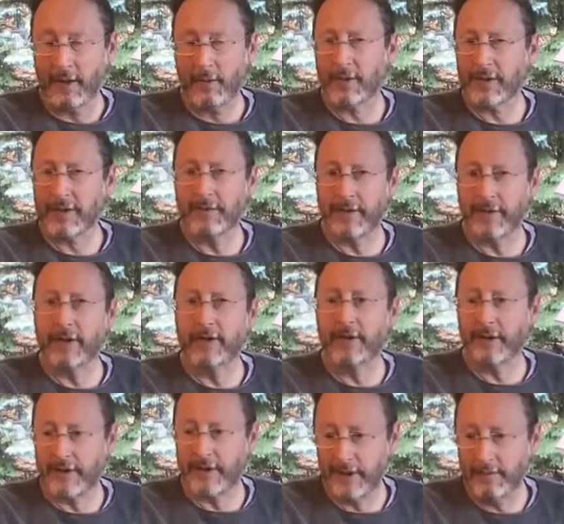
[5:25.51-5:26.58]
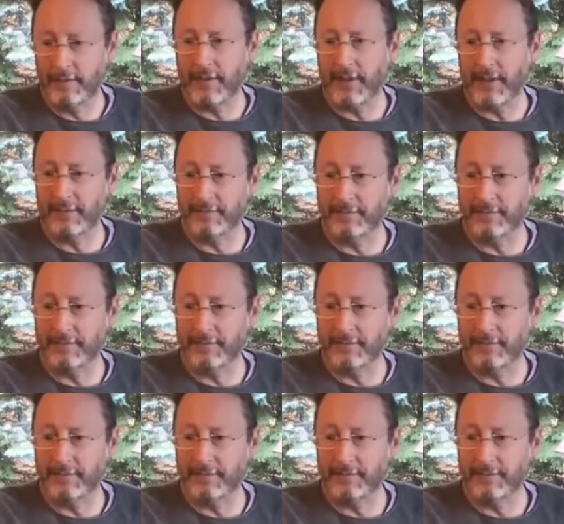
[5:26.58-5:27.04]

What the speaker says: wasn't a very good teammate.